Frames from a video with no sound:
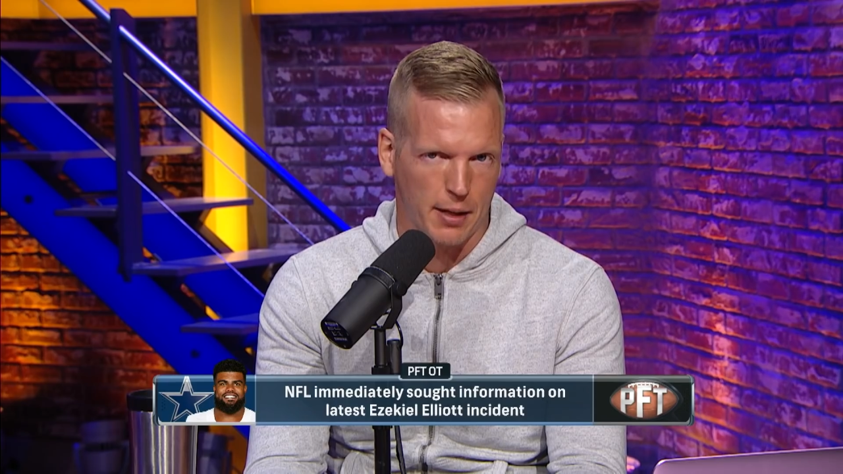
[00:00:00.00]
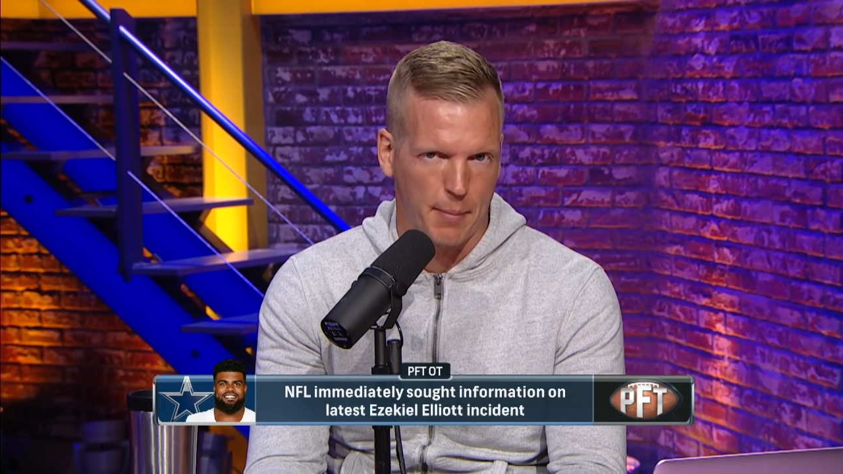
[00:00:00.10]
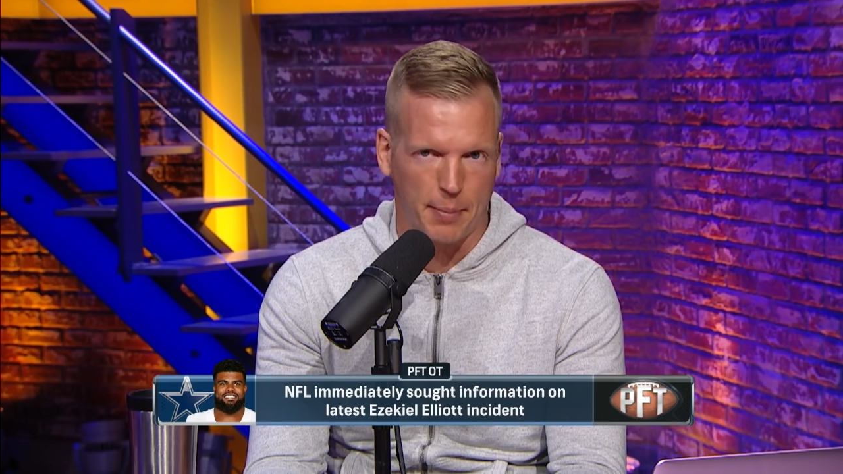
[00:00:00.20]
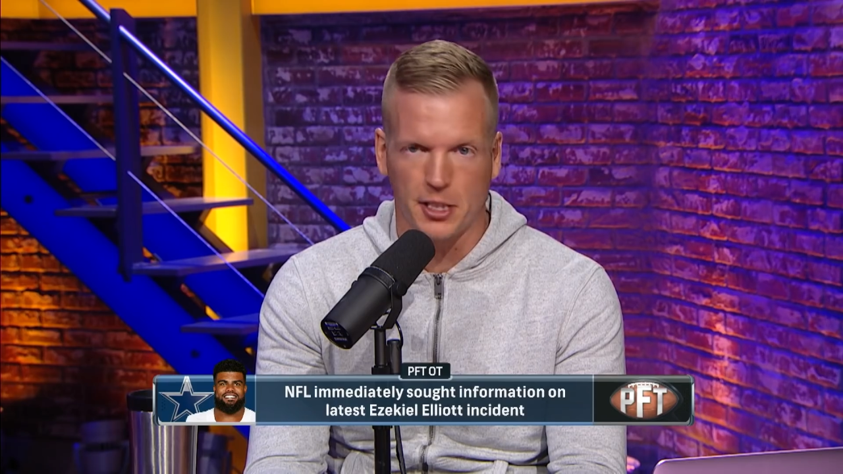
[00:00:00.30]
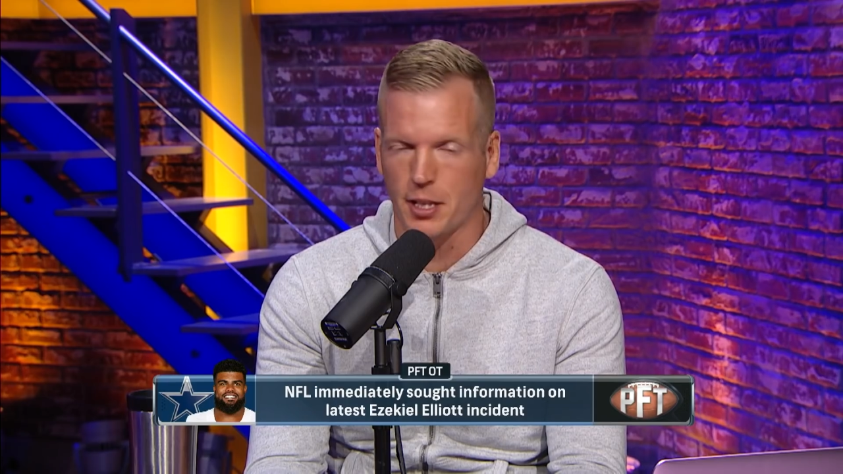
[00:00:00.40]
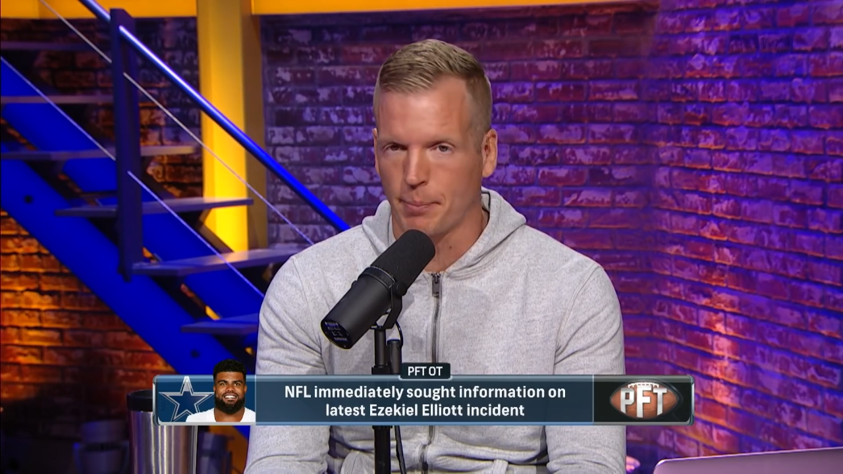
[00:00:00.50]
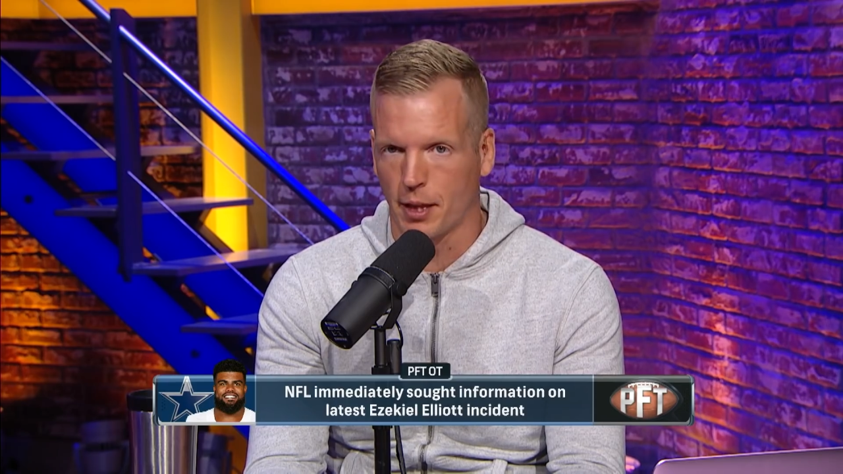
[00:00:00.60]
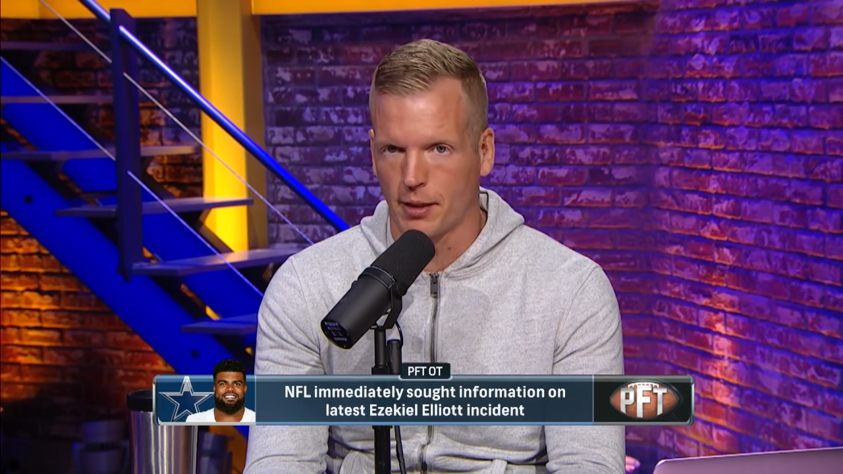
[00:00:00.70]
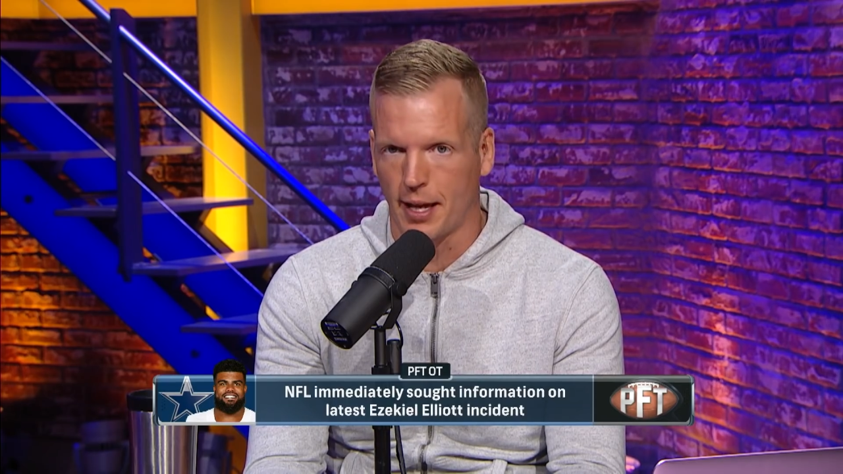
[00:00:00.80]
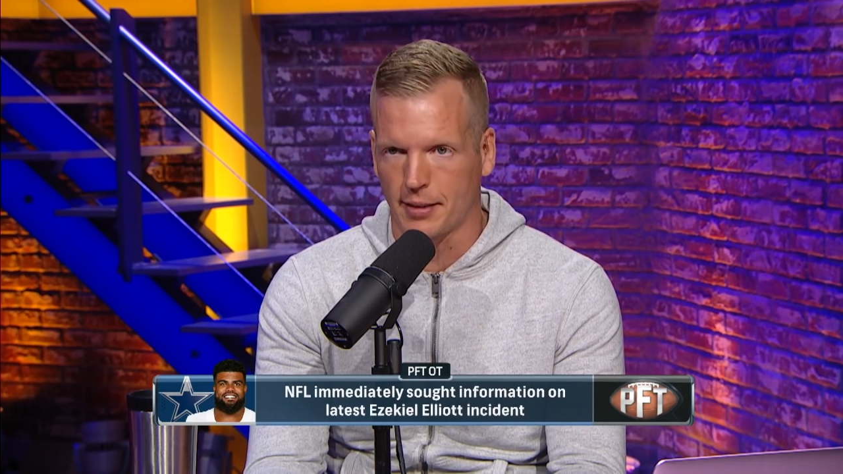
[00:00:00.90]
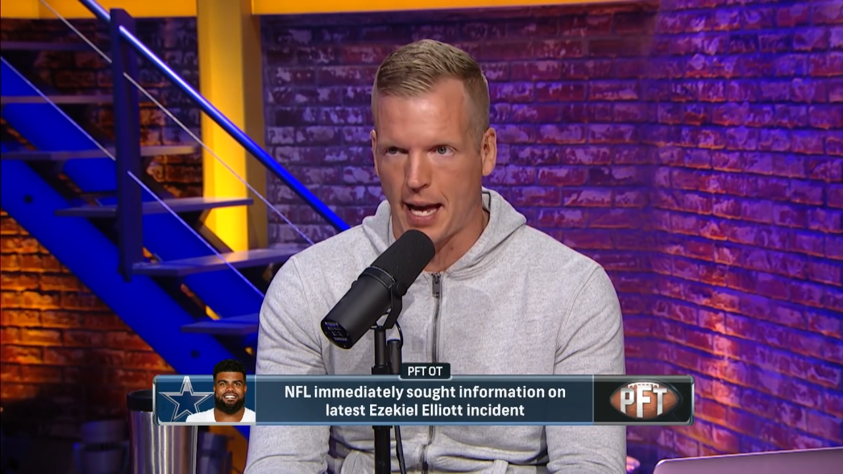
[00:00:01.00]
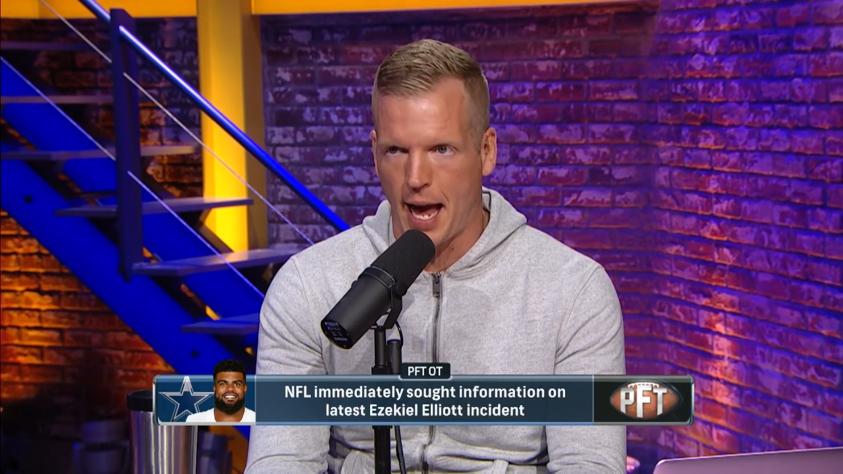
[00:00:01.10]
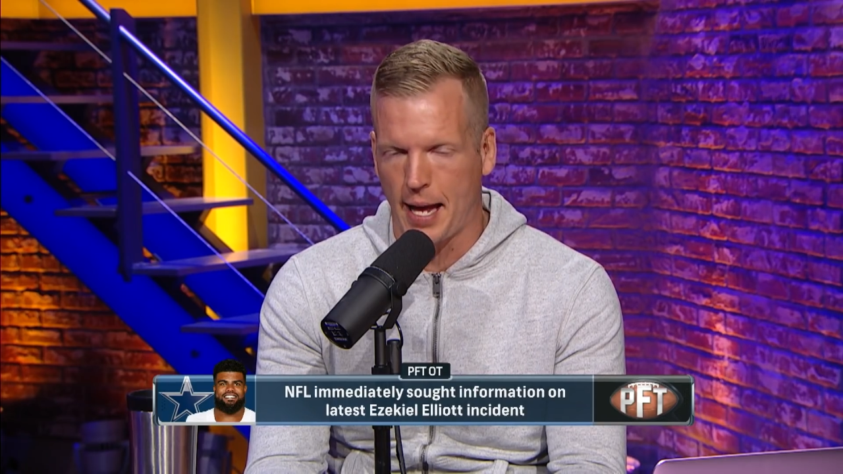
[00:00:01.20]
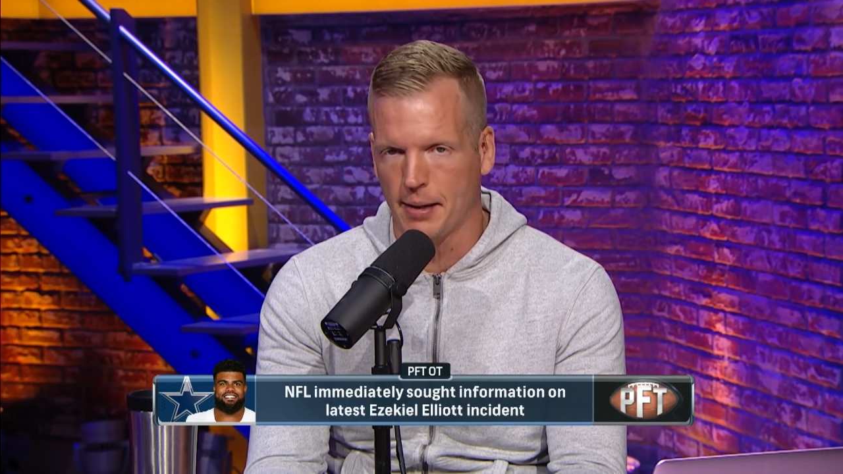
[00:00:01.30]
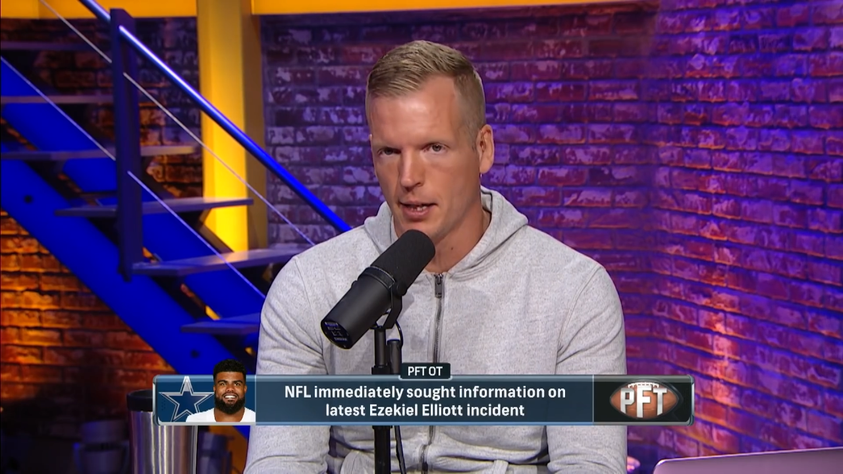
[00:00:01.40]
maybe something like
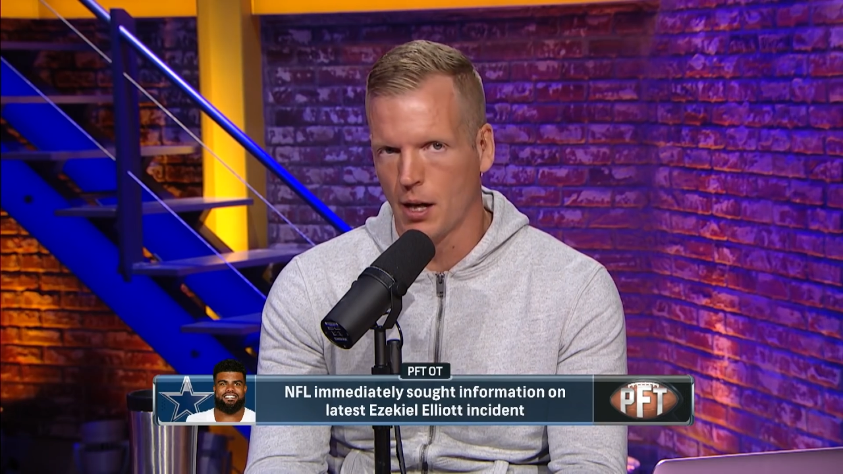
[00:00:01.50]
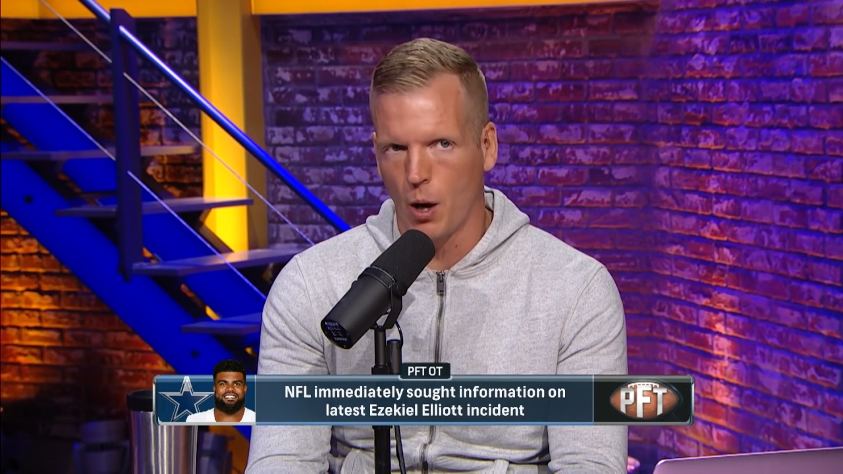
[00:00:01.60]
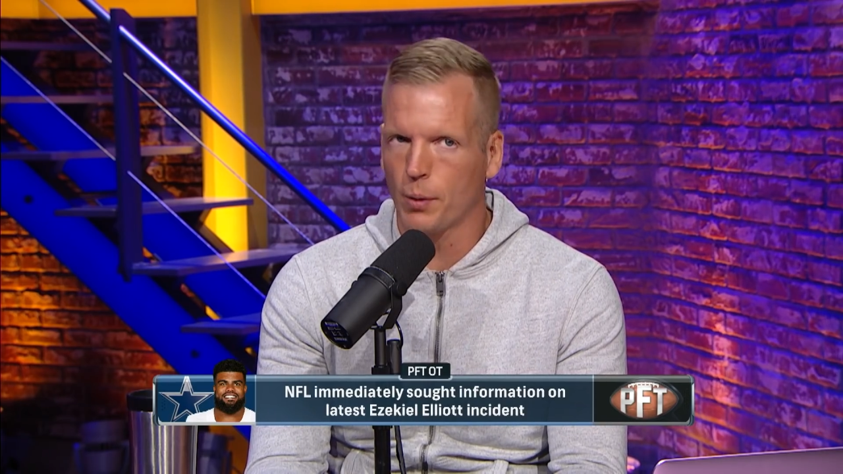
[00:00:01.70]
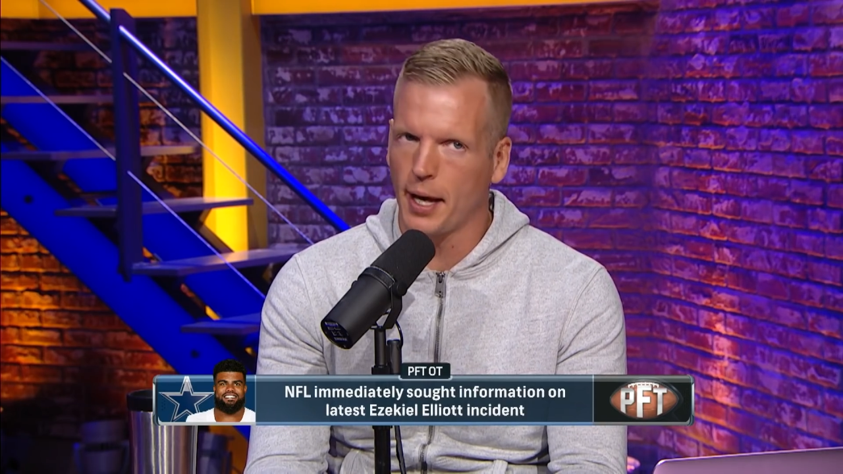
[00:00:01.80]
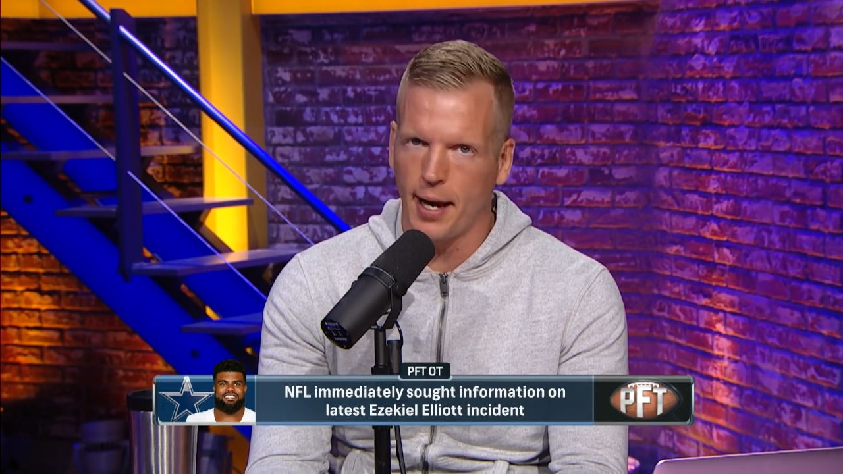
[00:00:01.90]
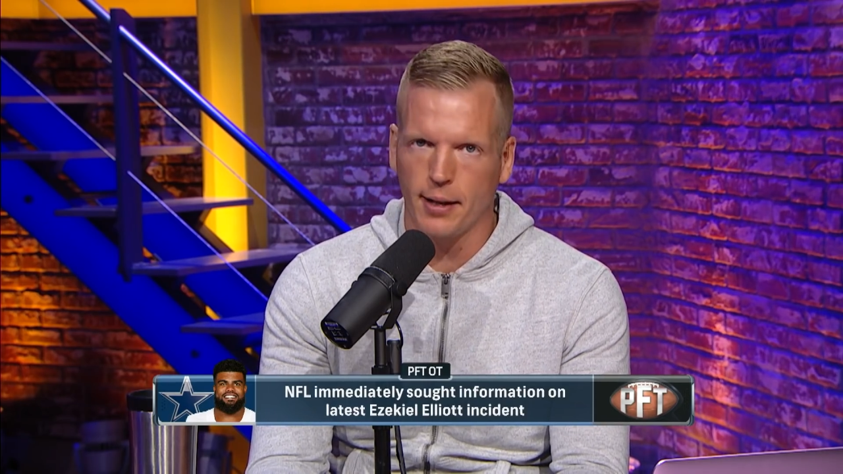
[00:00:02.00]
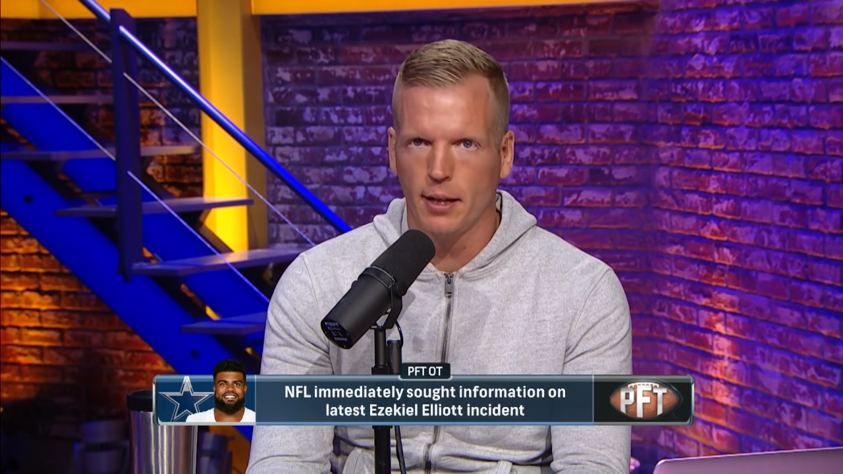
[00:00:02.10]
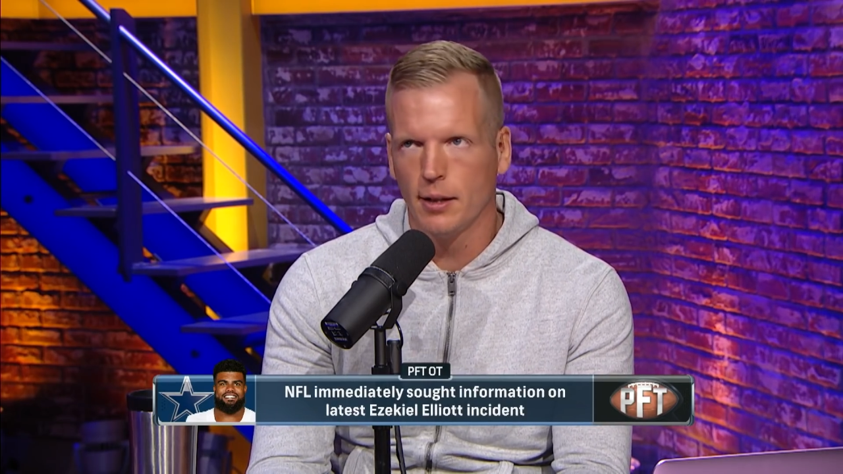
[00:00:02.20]
that. Okay.